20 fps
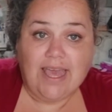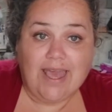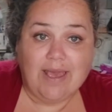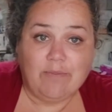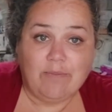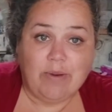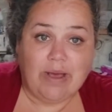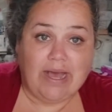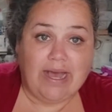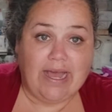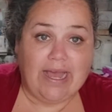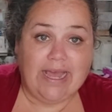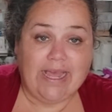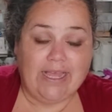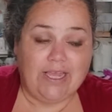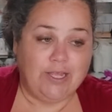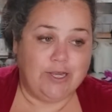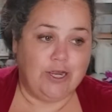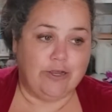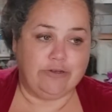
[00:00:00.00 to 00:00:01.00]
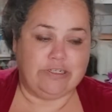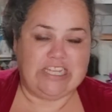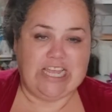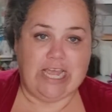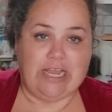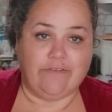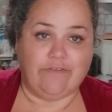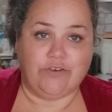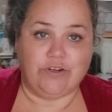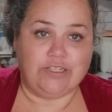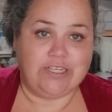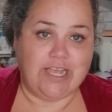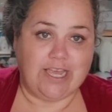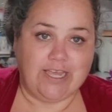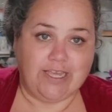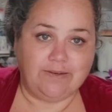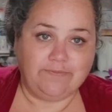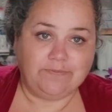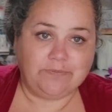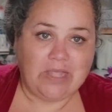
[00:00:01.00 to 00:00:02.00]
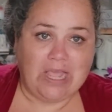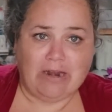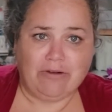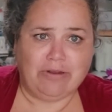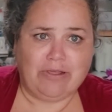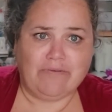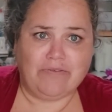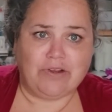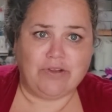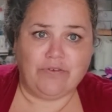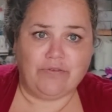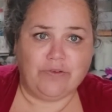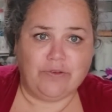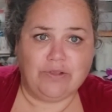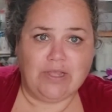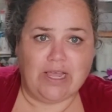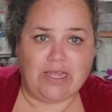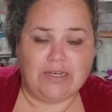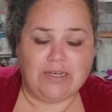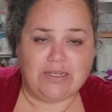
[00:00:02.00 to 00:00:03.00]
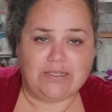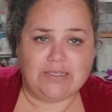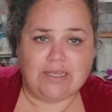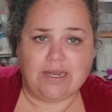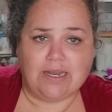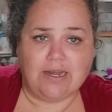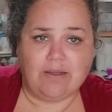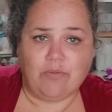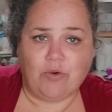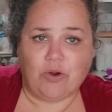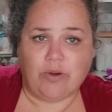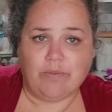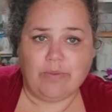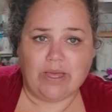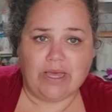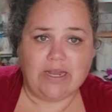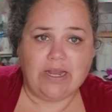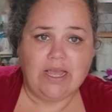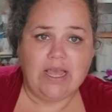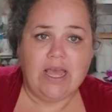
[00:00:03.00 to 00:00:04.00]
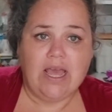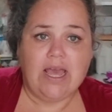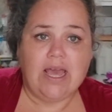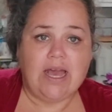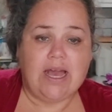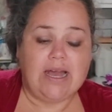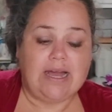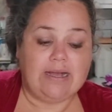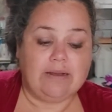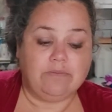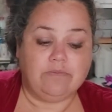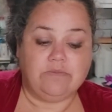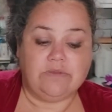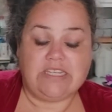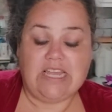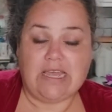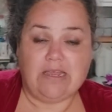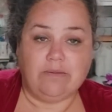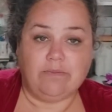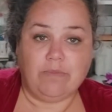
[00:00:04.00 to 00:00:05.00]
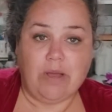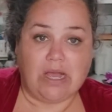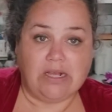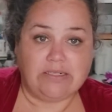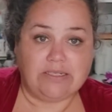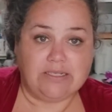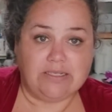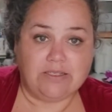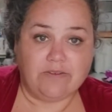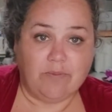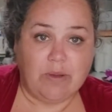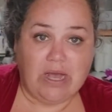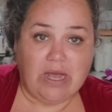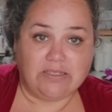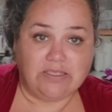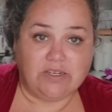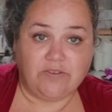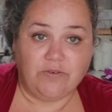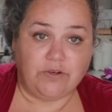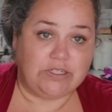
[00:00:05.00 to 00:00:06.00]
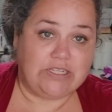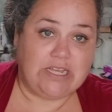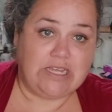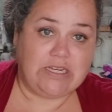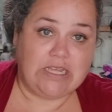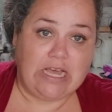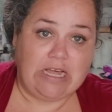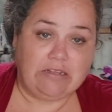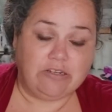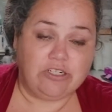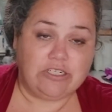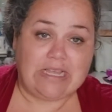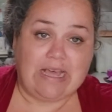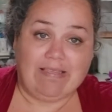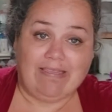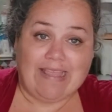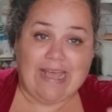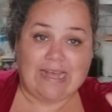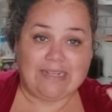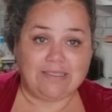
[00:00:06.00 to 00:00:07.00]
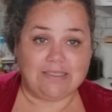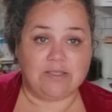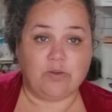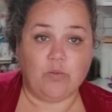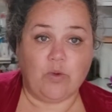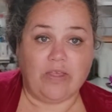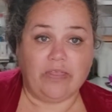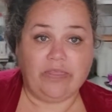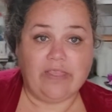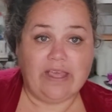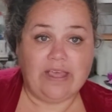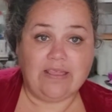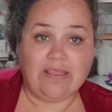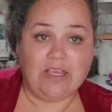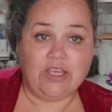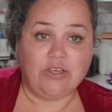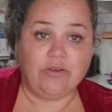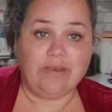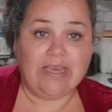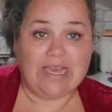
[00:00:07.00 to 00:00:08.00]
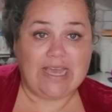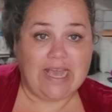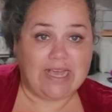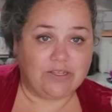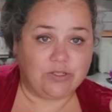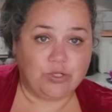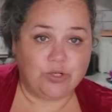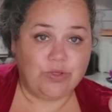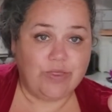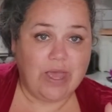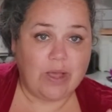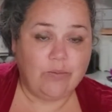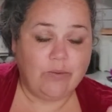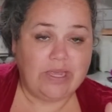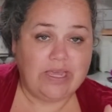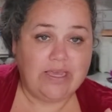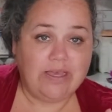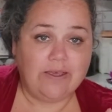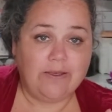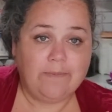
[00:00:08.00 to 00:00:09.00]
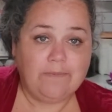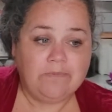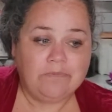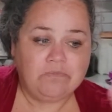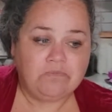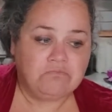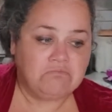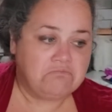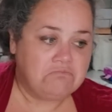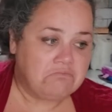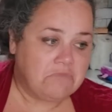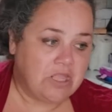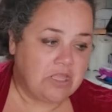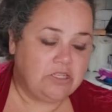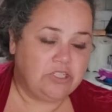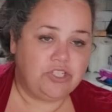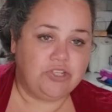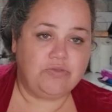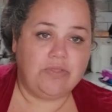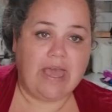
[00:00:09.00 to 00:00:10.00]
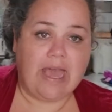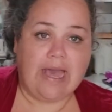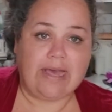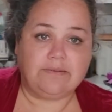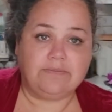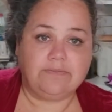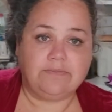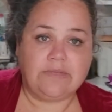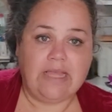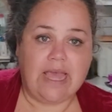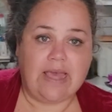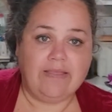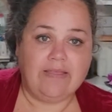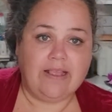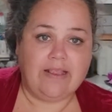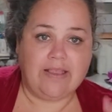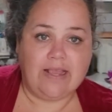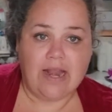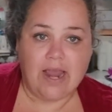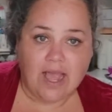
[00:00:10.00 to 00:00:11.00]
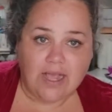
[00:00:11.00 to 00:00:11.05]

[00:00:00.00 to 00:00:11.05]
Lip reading: and buy 10 for 10, I don't even know if Food Lion does that anymore, but 10 boxes of pasta for $10, and that's the one thing that you get extra that week, do that. And then the